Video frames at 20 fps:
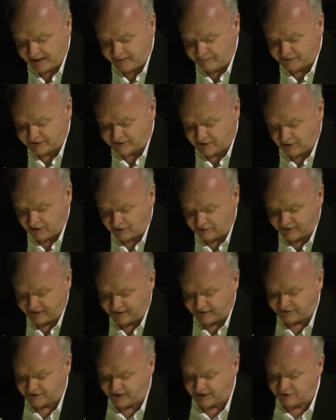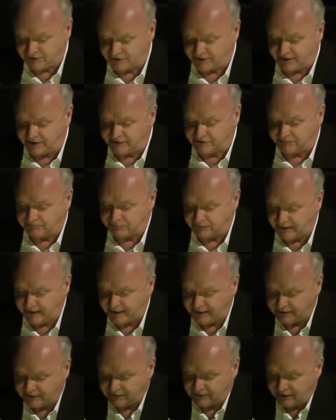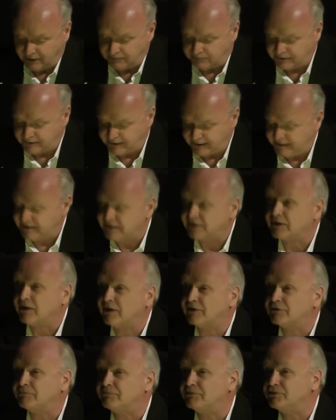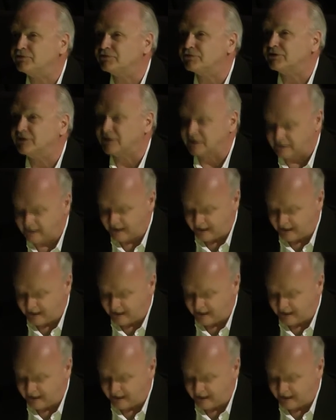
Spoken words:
gained scholarly attention as a belated contribution to